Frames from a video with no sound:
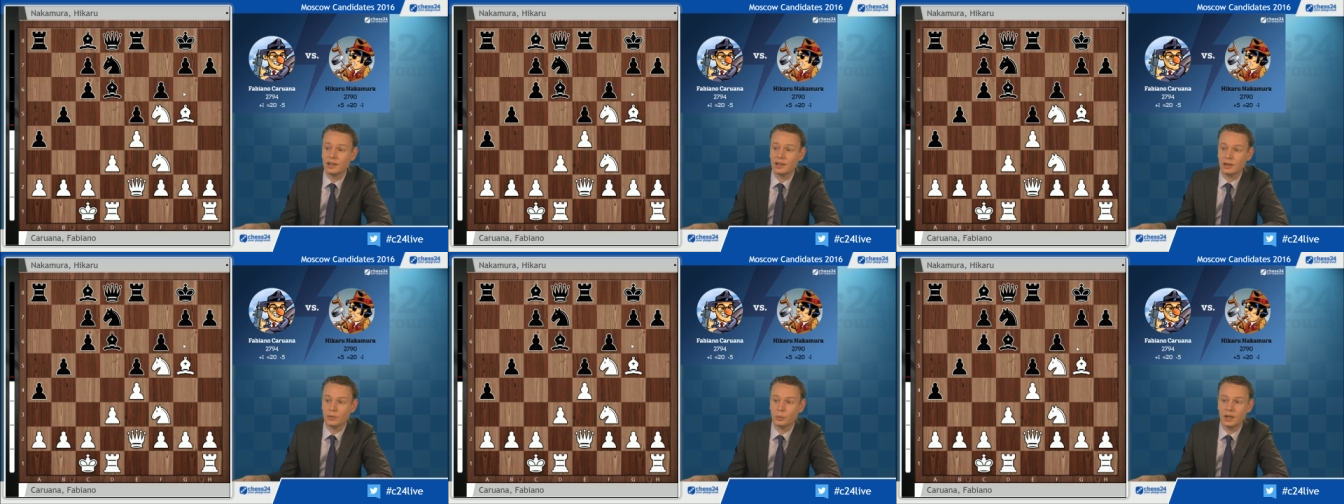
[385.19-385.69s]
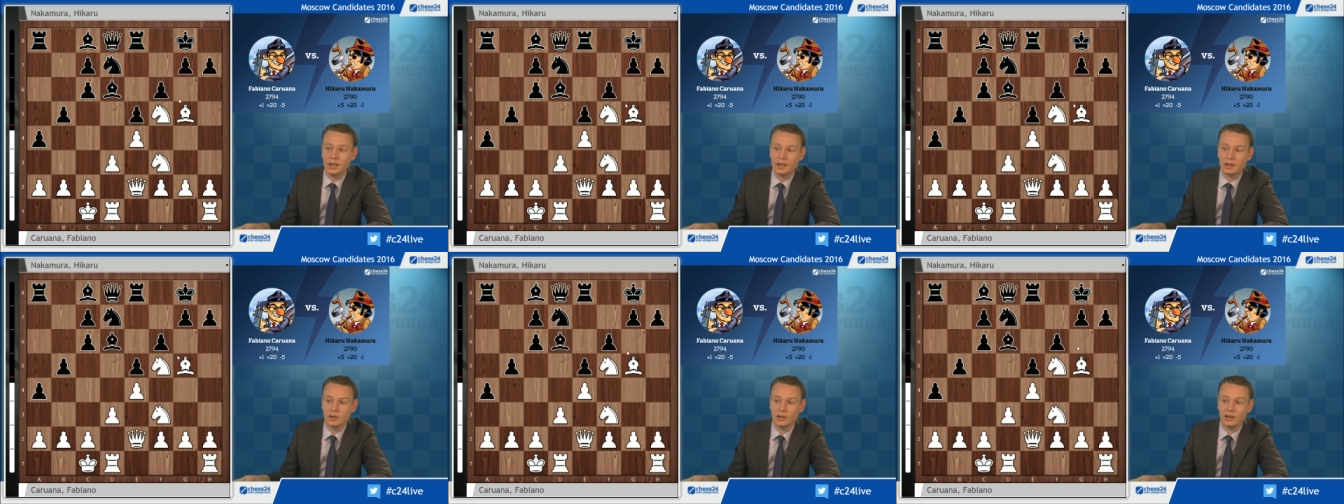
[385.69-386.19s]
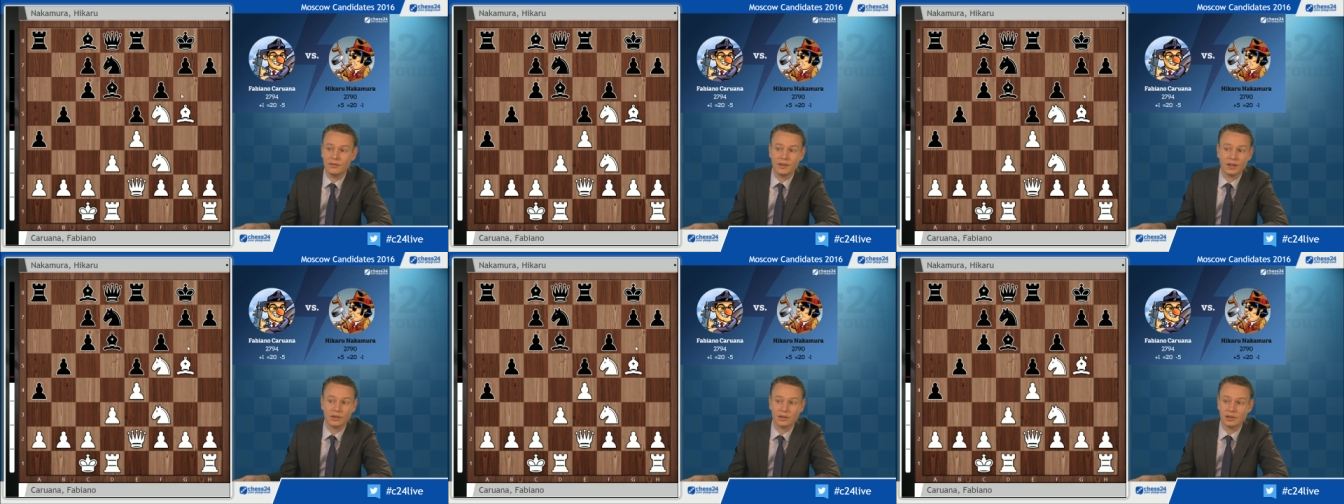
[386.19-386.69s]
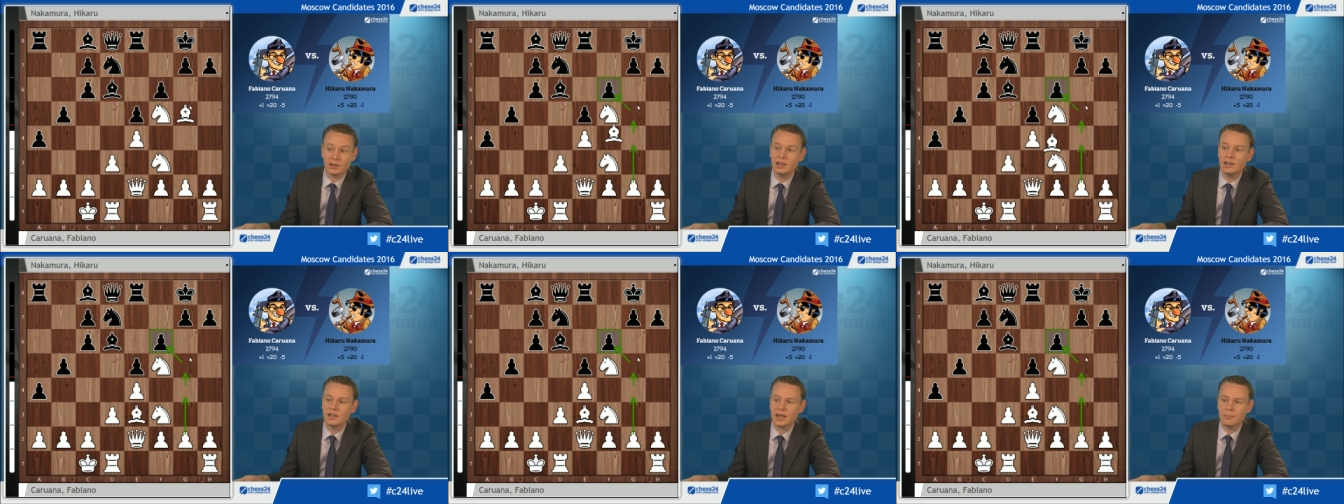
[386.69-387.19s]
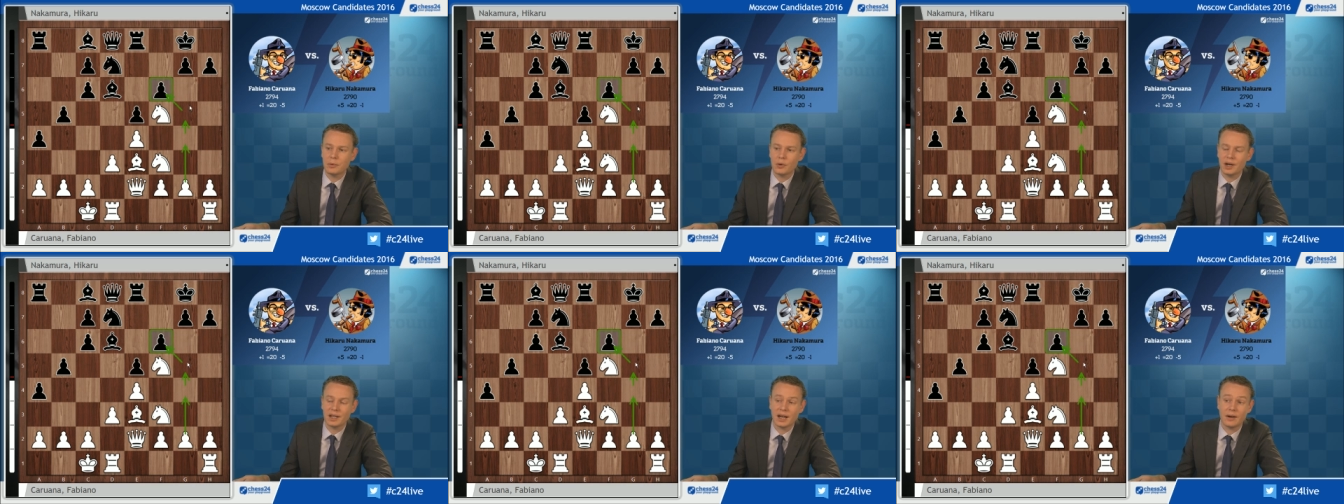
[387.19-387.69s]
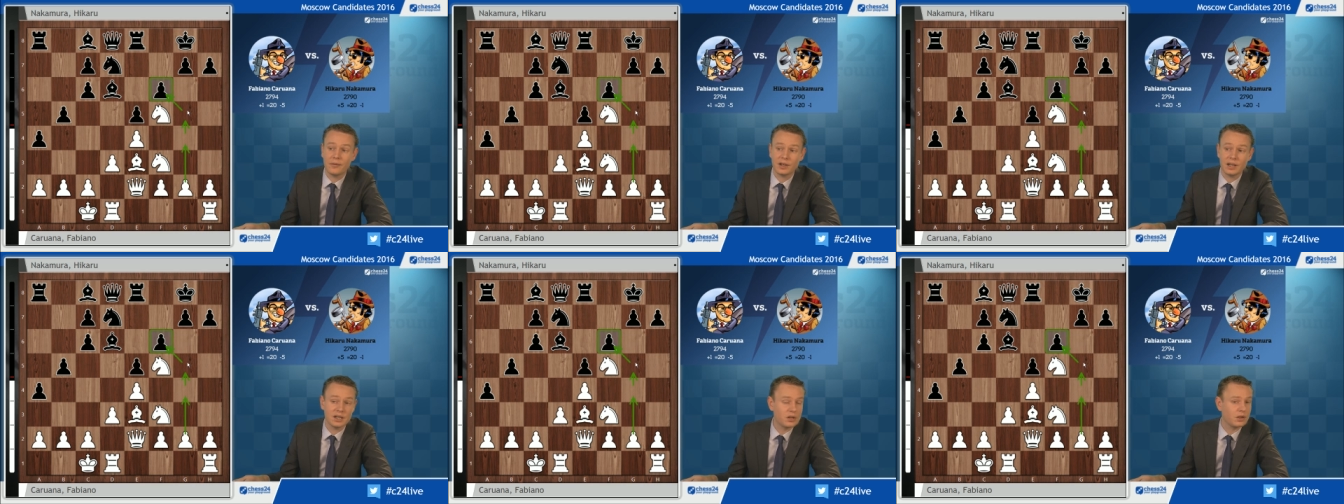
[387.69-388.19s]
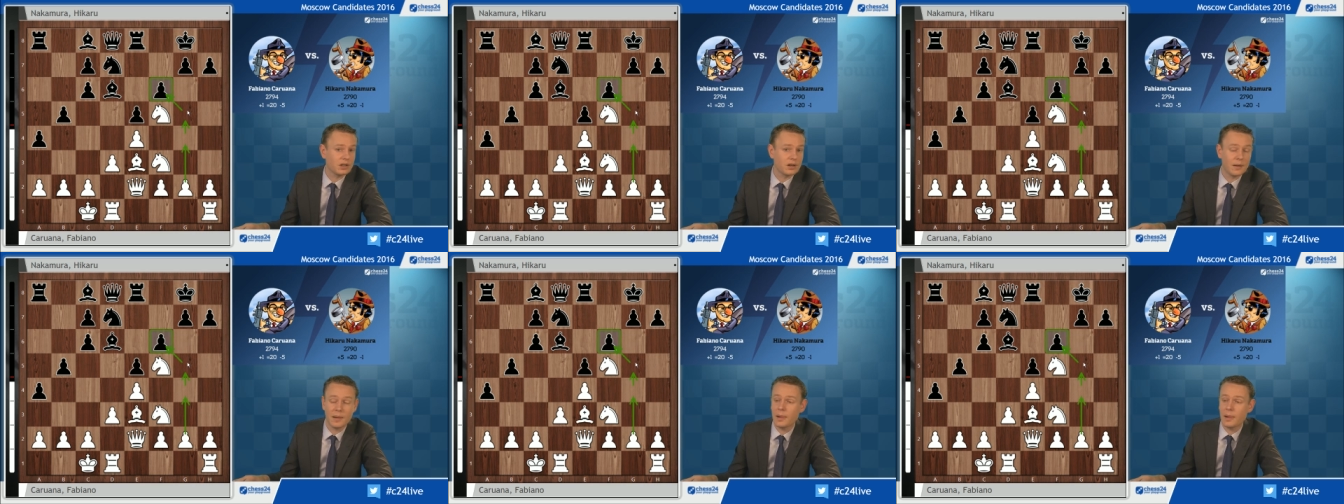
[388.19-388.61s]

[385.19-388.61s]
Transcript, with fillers: He's willing to invest tempo and a half into it.